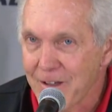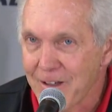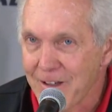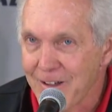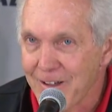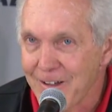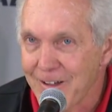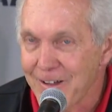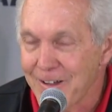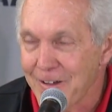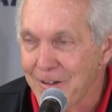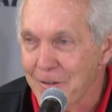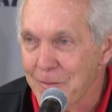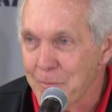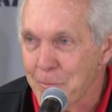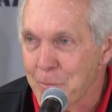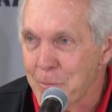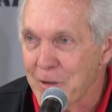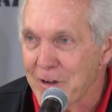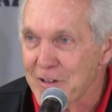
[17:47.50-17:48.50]
Uh,
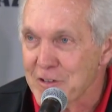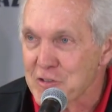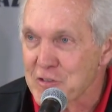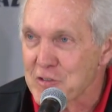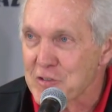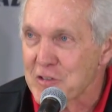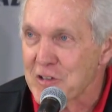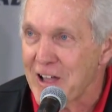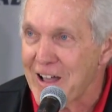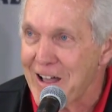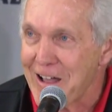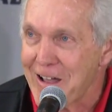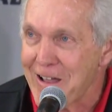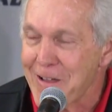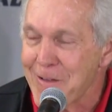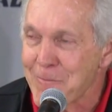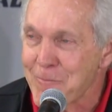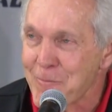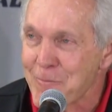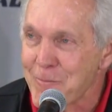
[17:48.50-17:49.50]
but it's
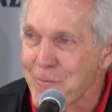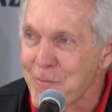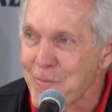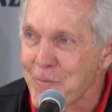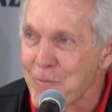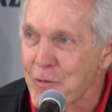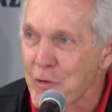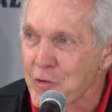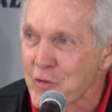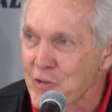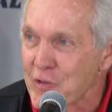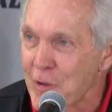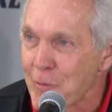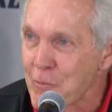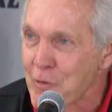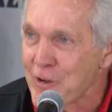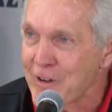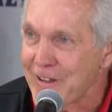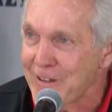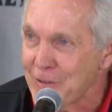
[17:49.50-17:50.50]
time for
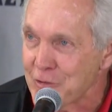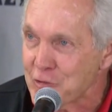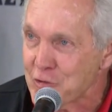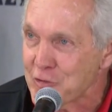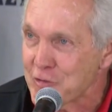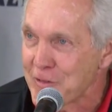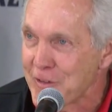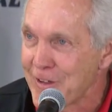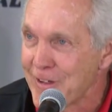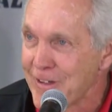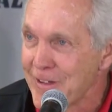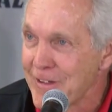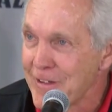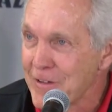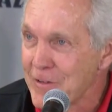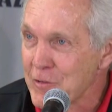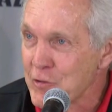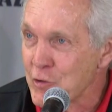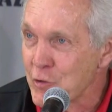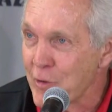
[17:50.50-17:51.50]
someone else
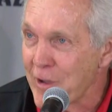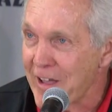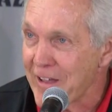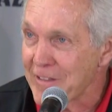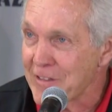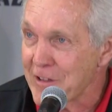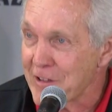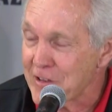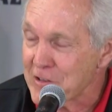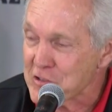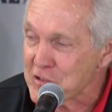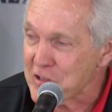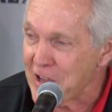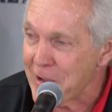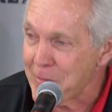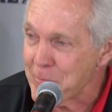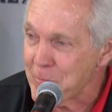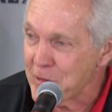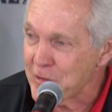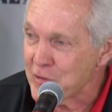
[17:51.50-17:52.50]
to add the
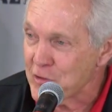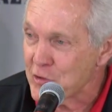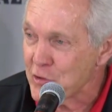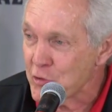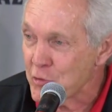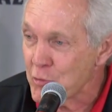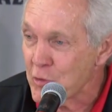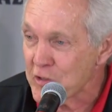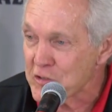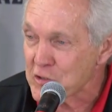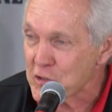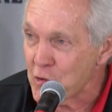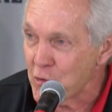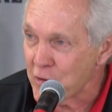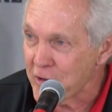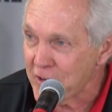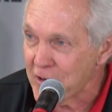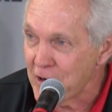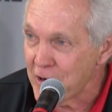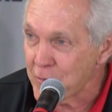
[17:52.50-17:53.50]
excitement to what's
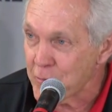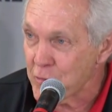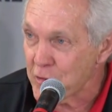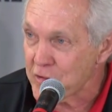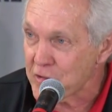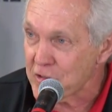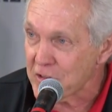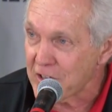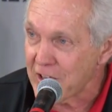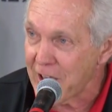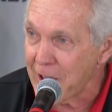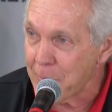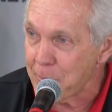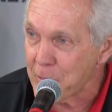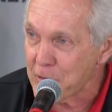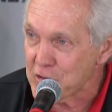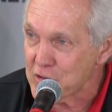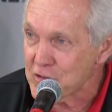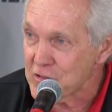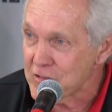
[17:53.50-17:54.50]
going on with the
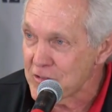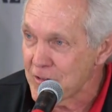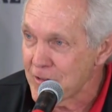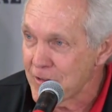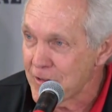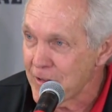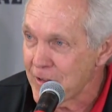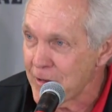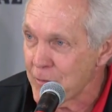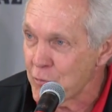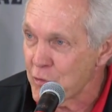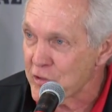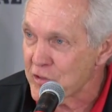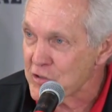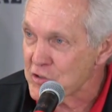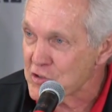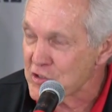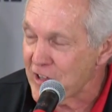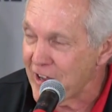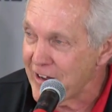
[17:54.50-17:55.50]
campus and with
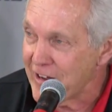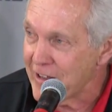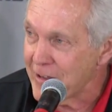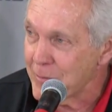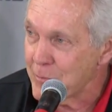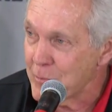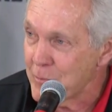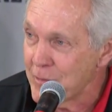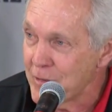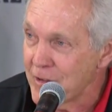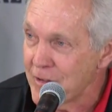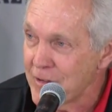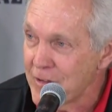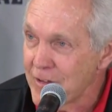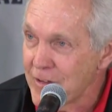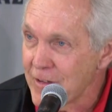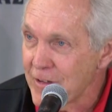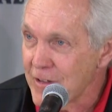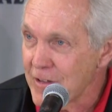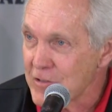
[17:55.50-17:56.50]
the stadium.
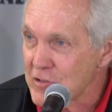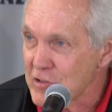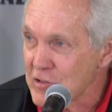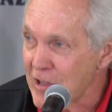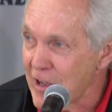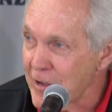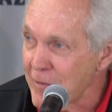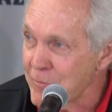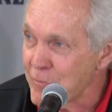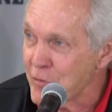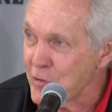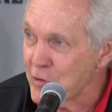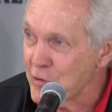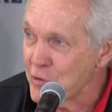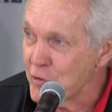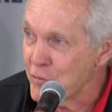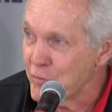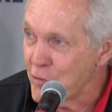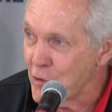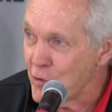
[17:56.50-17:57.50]
It's time for a
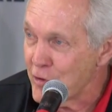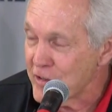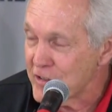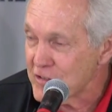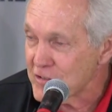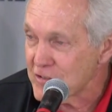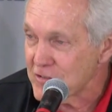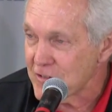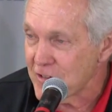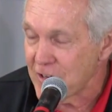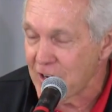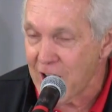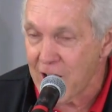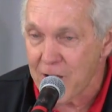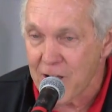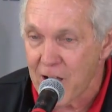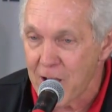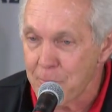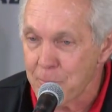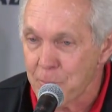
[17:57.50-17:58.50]
new voice, and
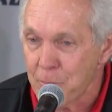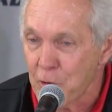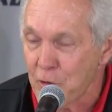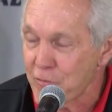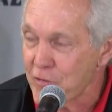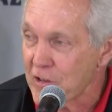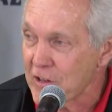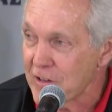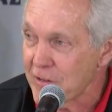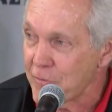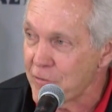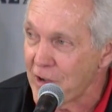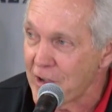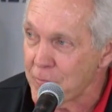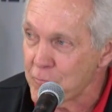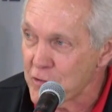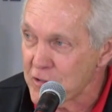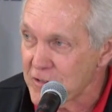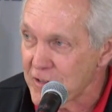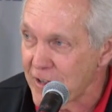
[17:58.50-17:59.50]
I, am perfectly
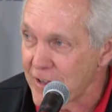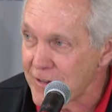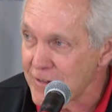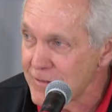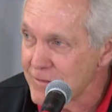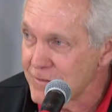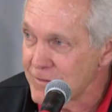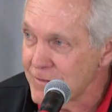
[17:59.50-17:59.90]
fine with that.